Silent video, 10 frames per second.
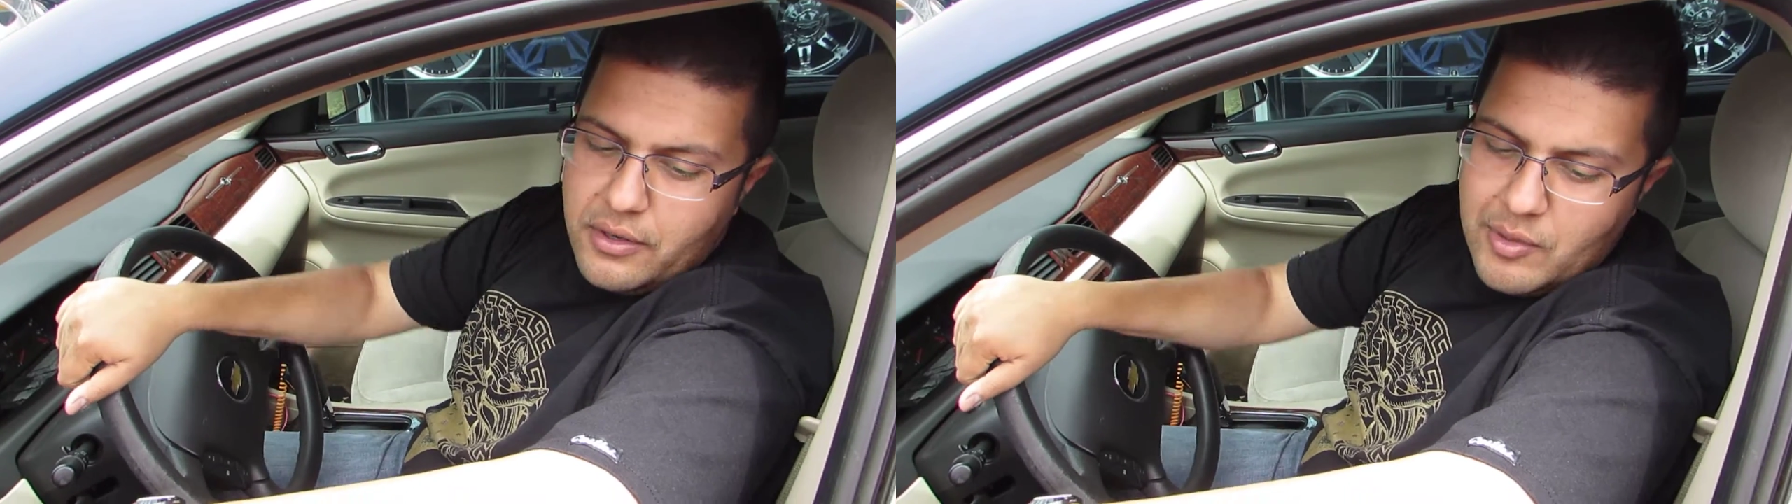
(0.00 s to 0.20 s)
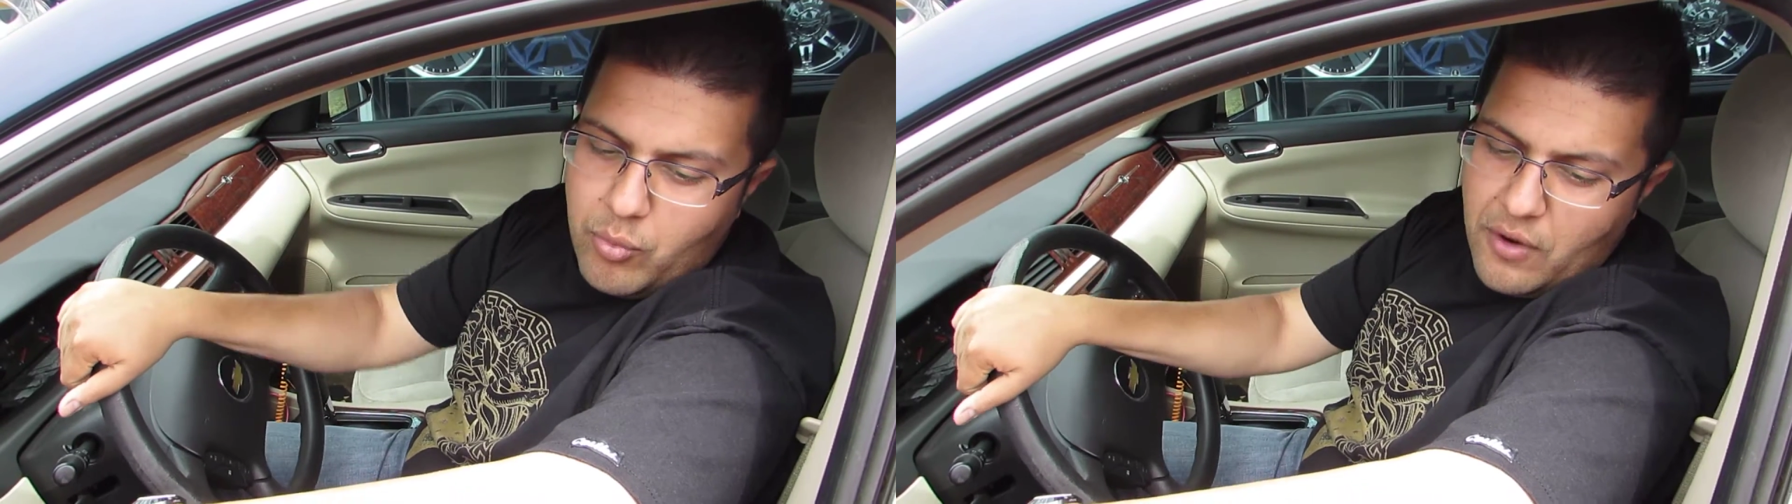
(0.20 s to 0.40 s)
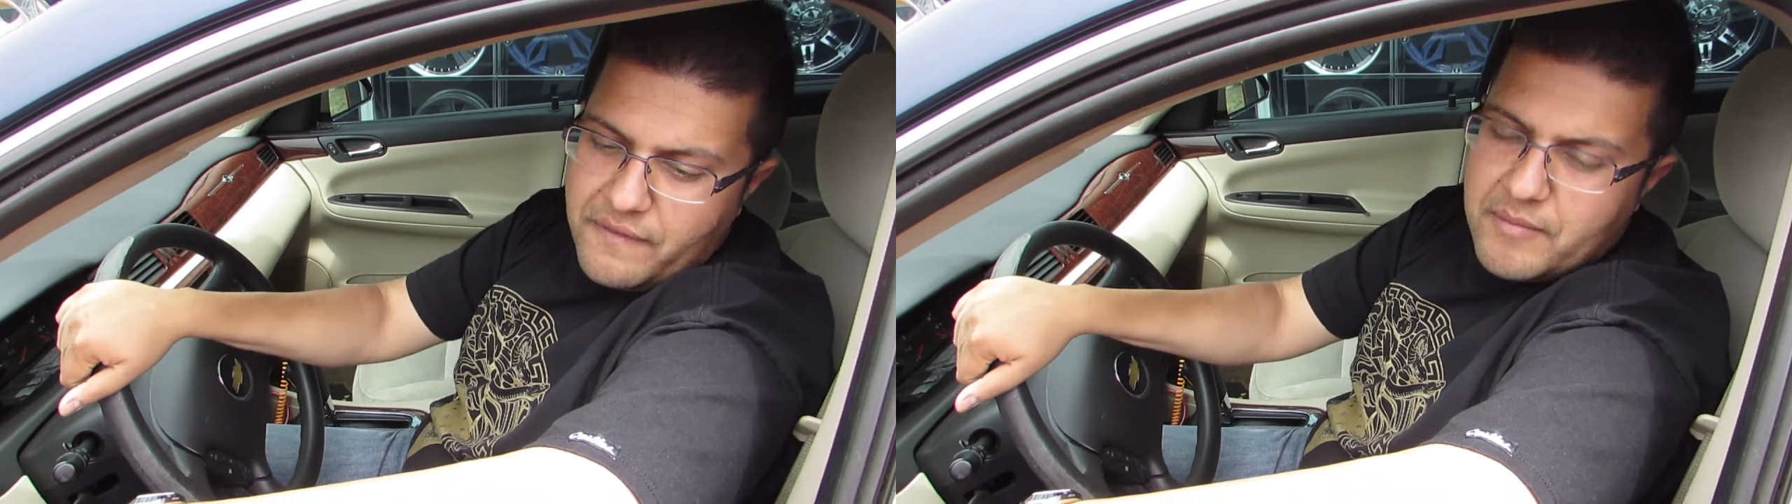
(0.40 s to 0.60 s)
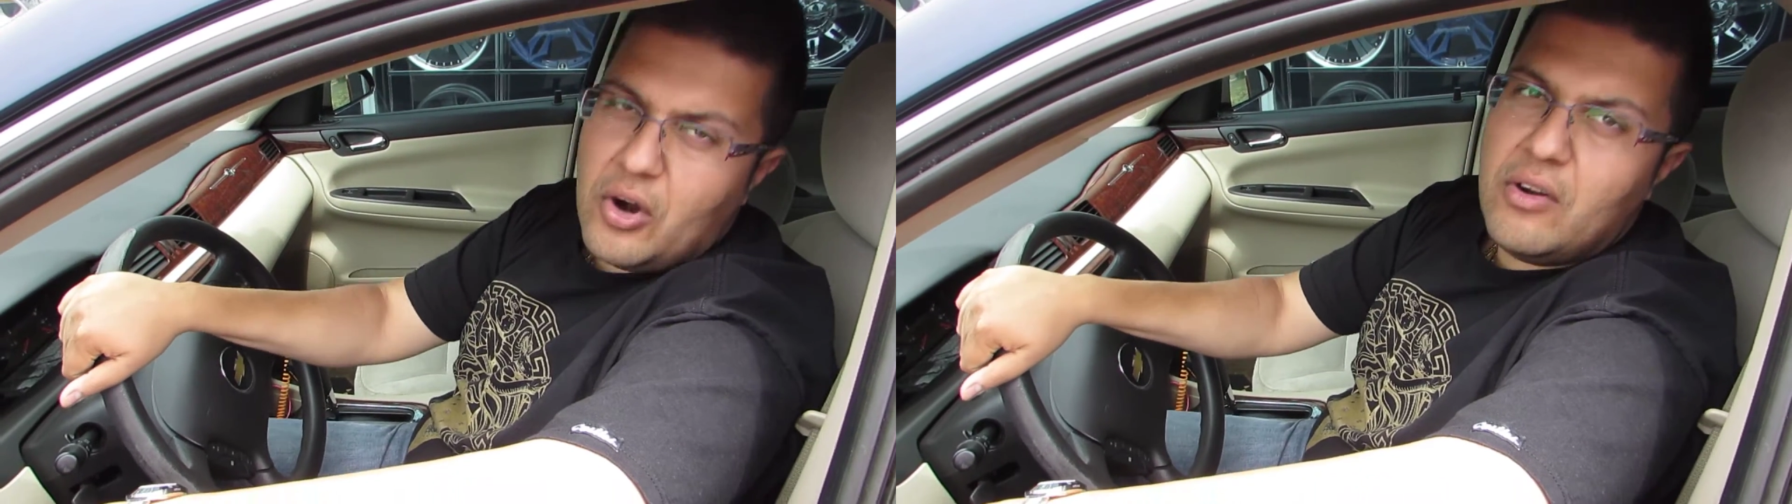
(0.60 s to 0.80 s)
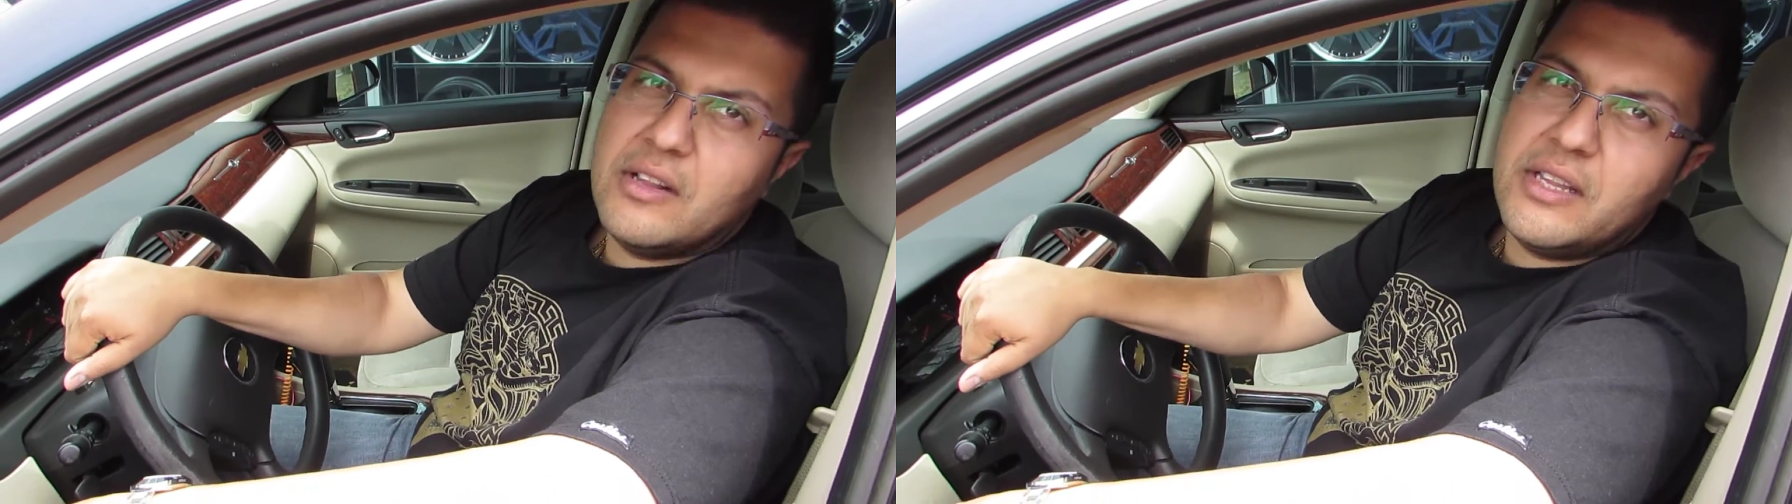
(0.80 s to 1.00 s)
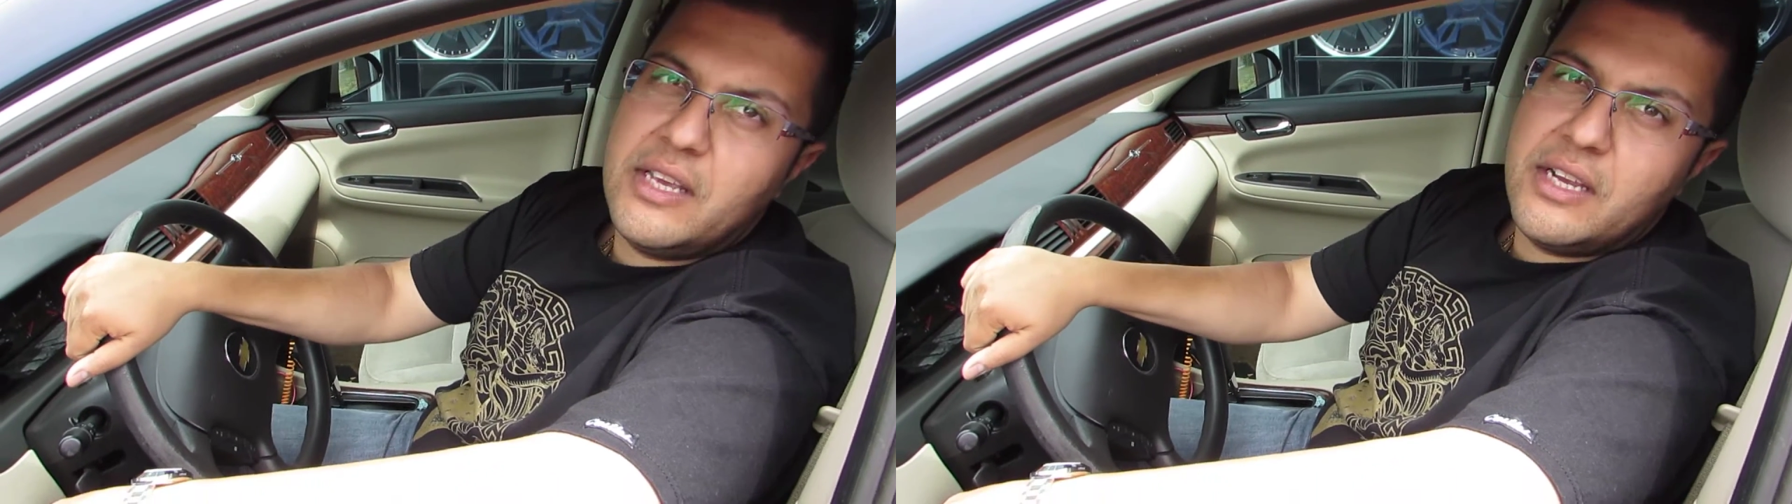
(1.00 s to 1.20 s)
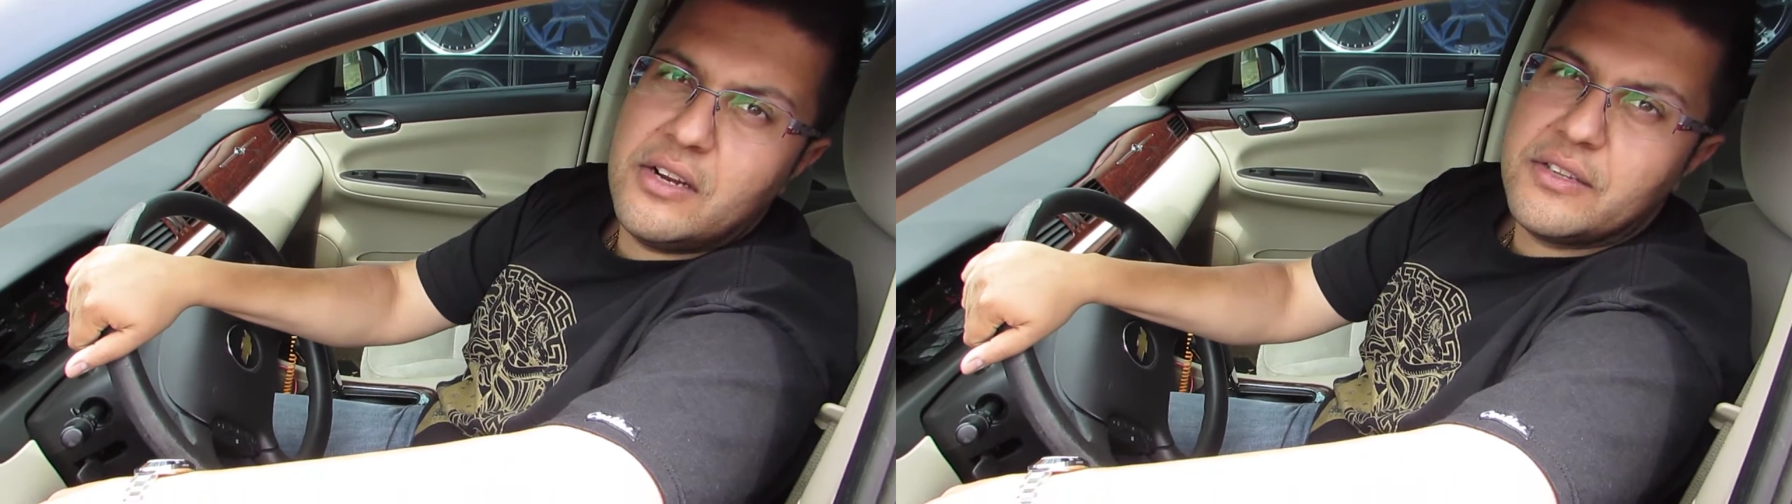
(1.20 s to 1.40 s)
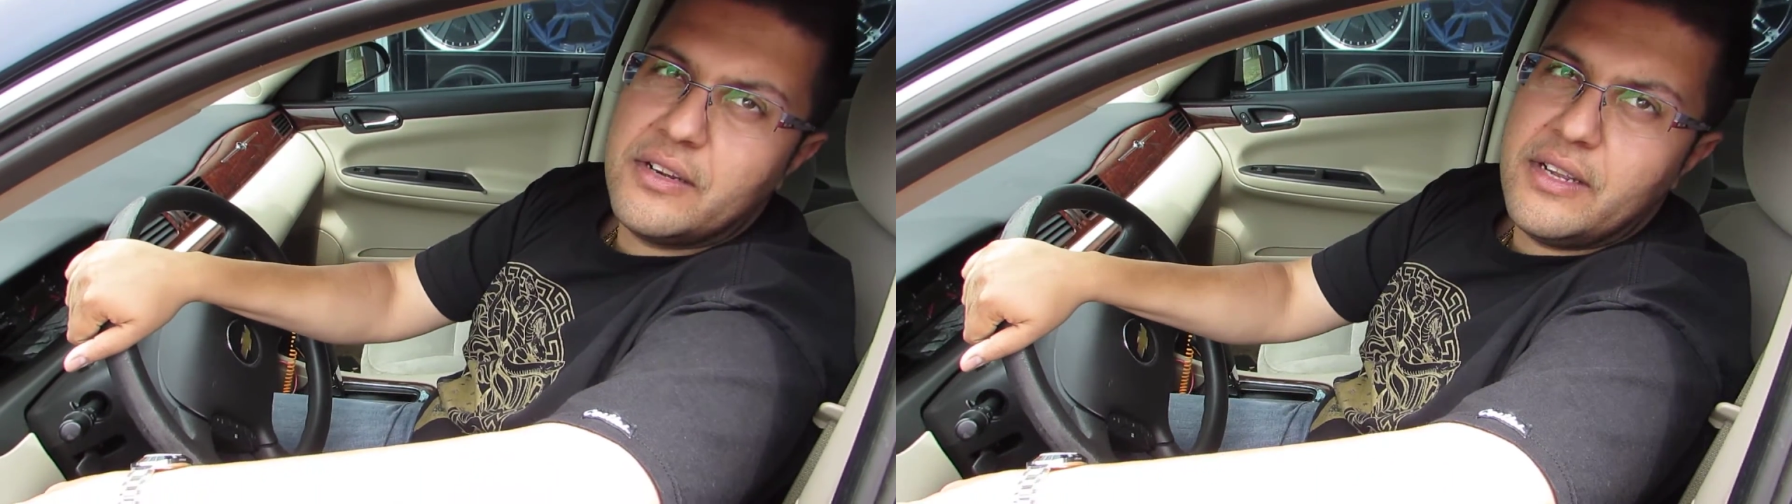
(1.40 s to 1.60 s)
your boy from R L E here
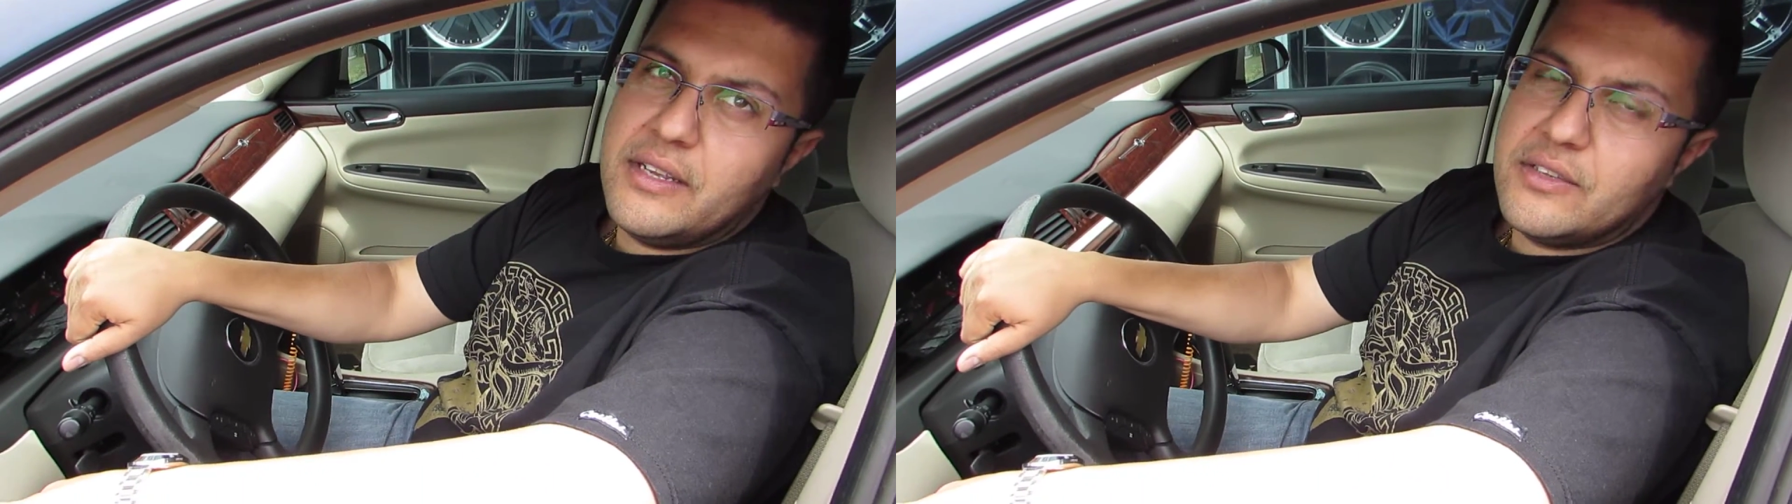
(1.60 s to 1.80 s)
today.